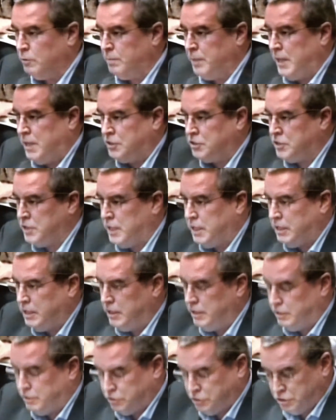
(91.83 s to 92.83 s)
For the past
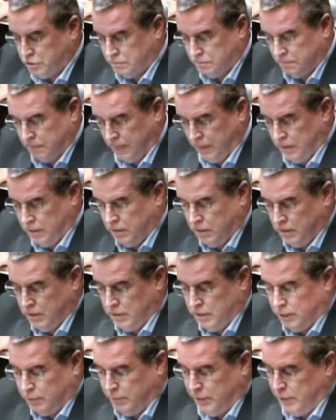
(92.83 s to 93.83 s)
10 years,
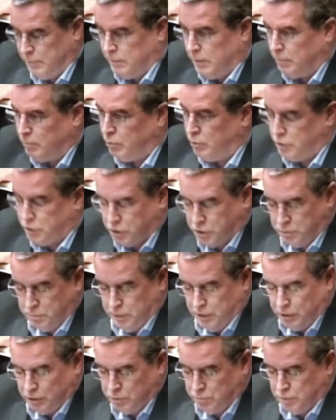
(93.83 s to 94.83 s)
I've been a member of the
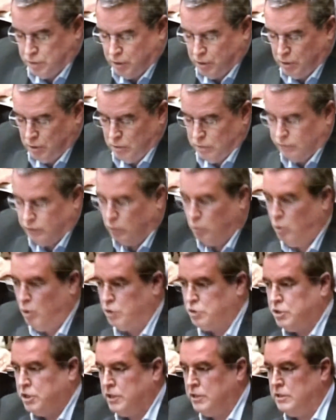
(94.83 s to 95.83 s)
Speakers Bureau of
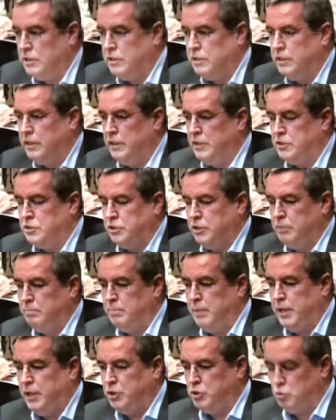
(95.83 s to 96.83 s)
the Washington,
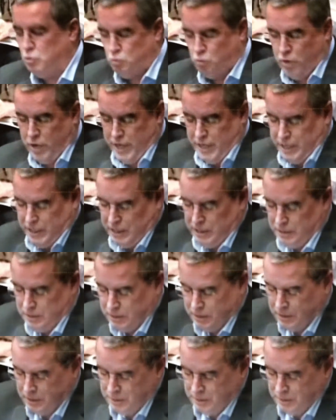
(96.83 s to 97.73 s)
D.C.-based RAINN.